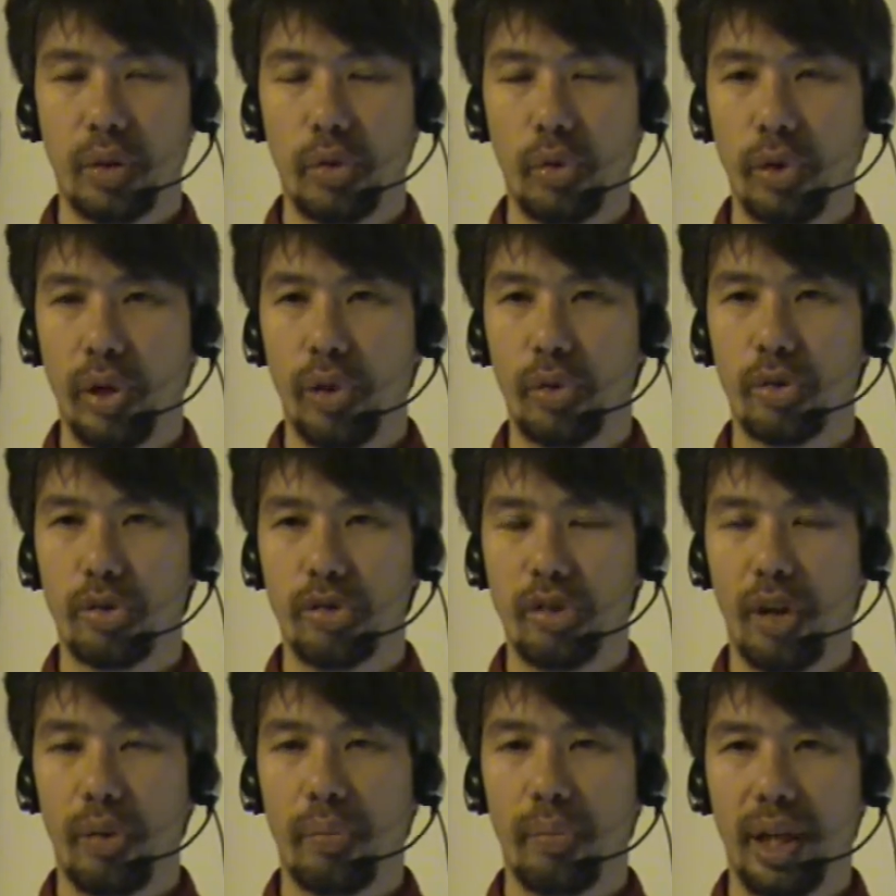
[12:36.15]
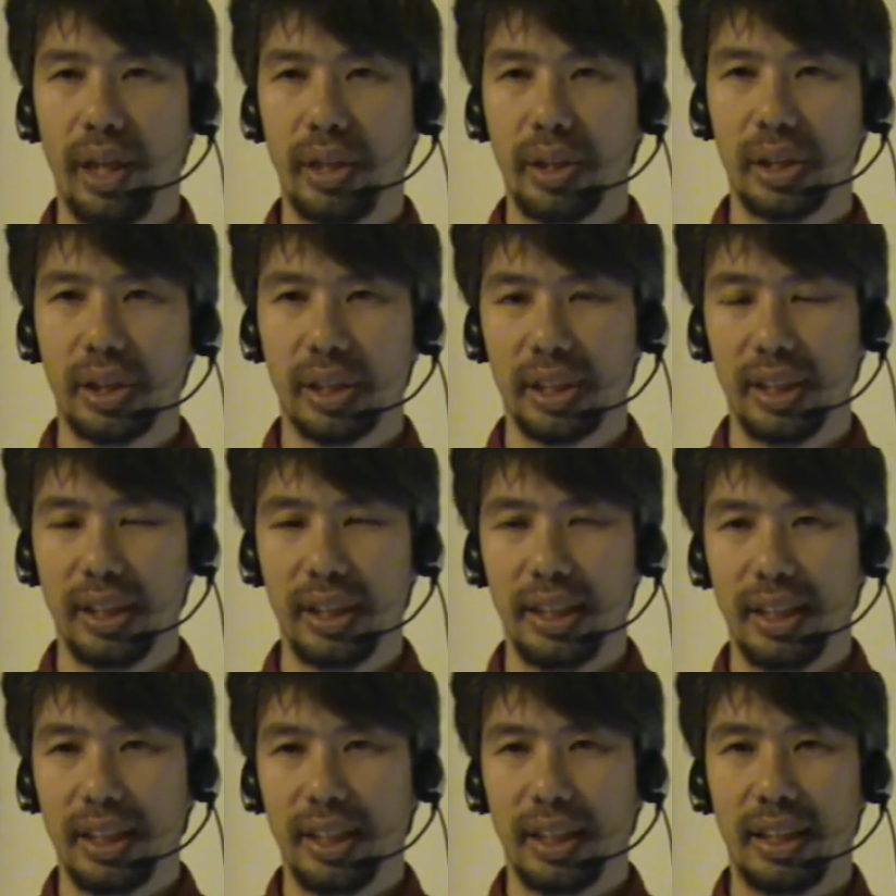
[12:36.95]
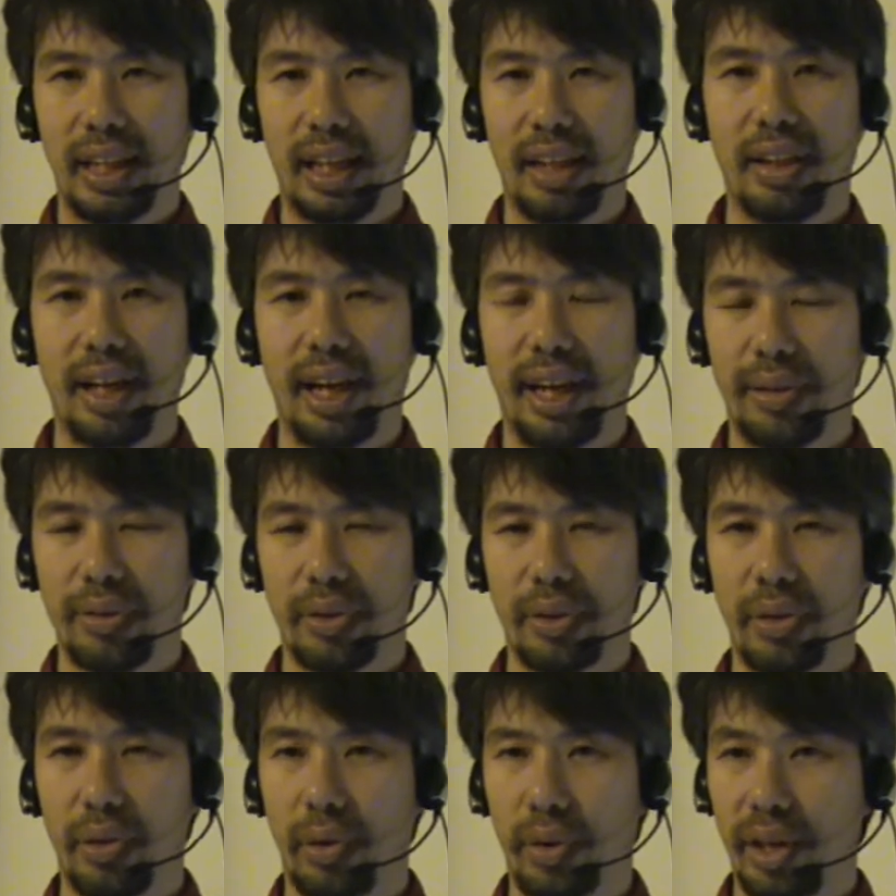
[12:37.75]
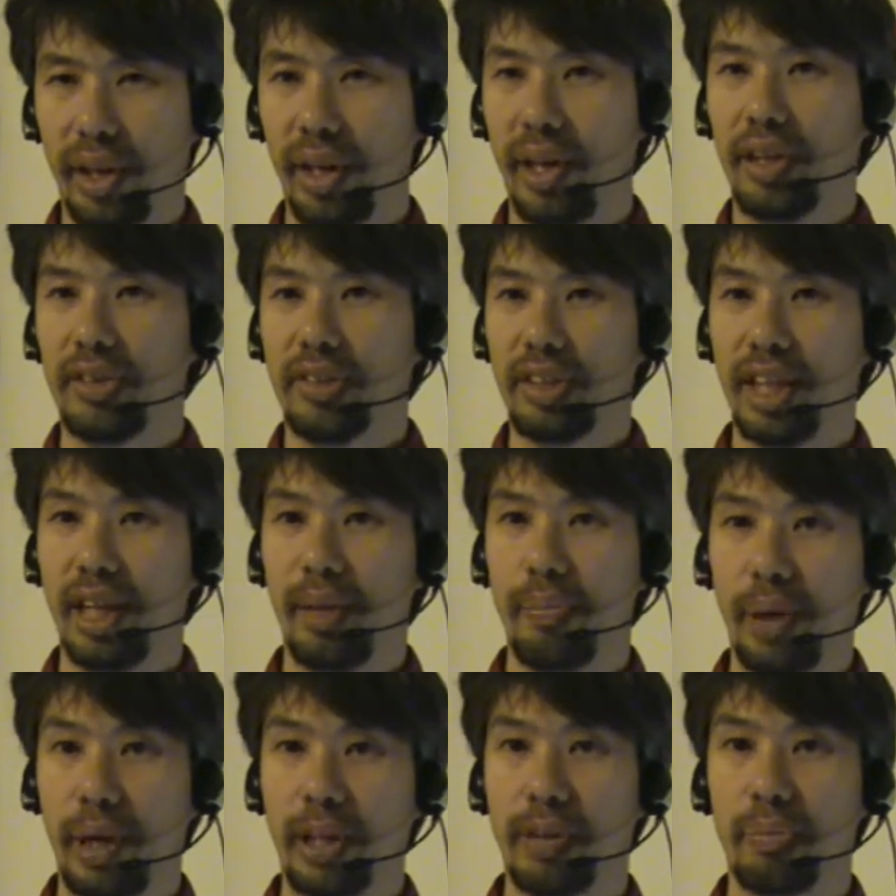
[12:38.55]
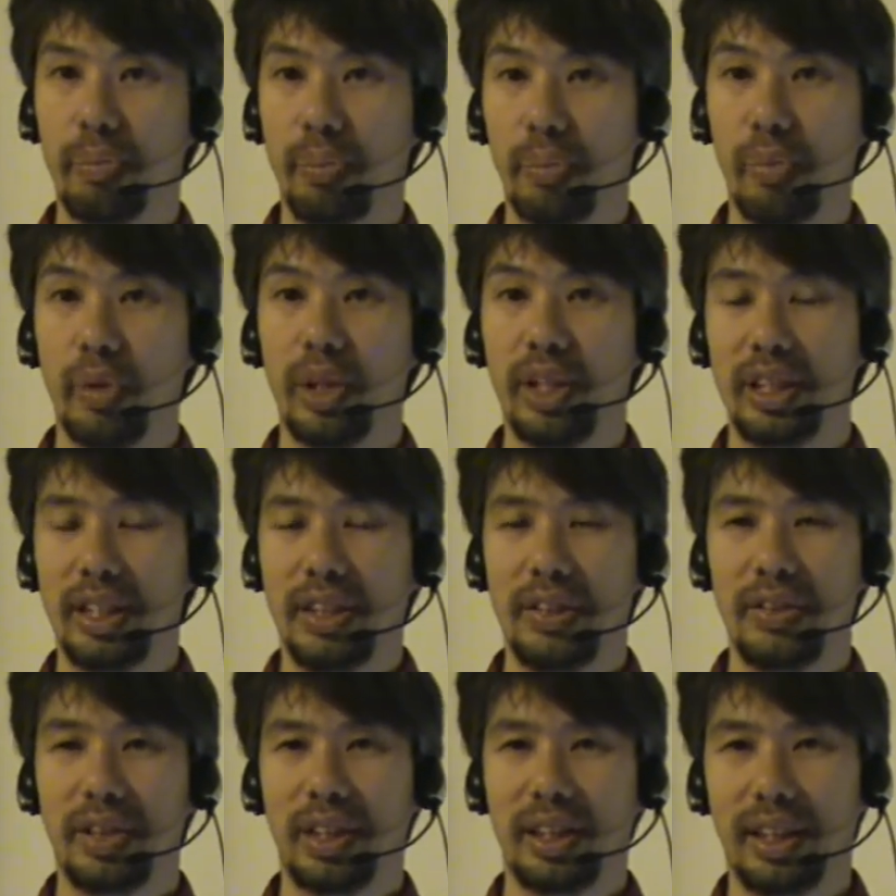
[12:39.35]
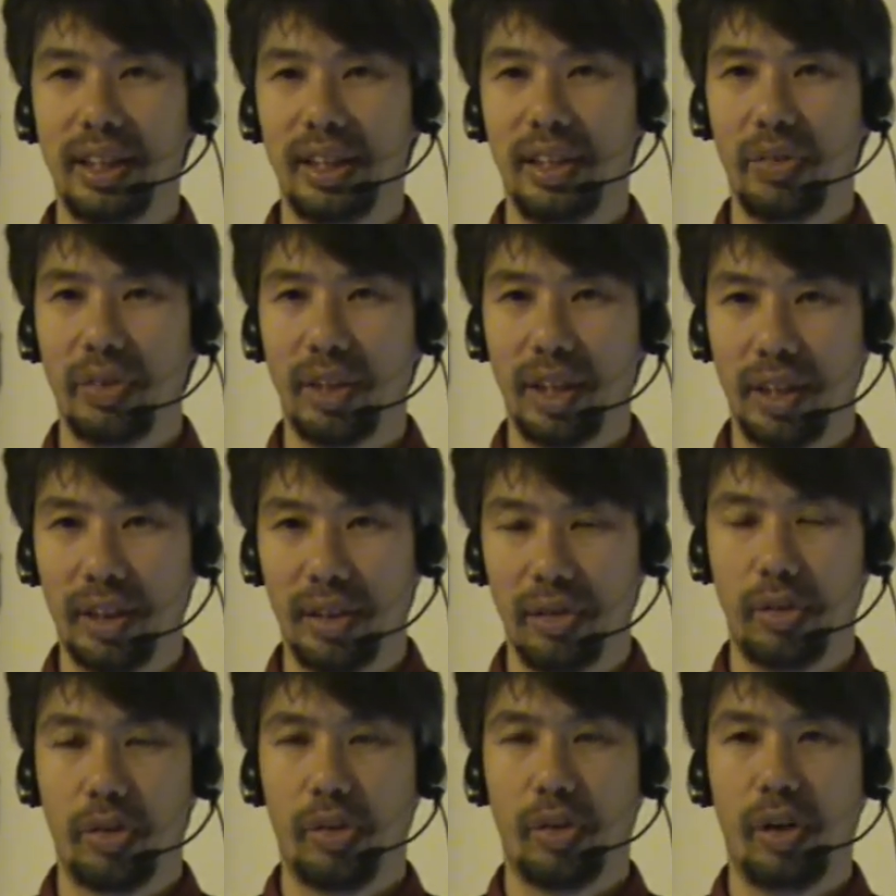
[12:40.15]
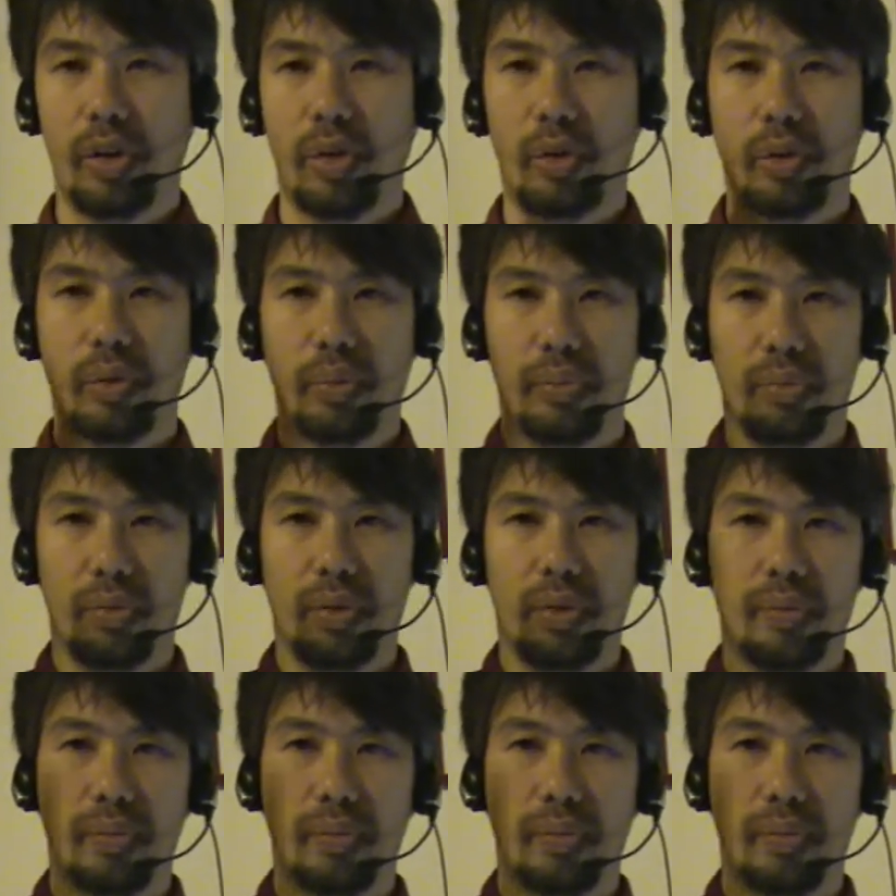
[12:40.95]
grow so much that the egregore can't keep up with you and then you can grow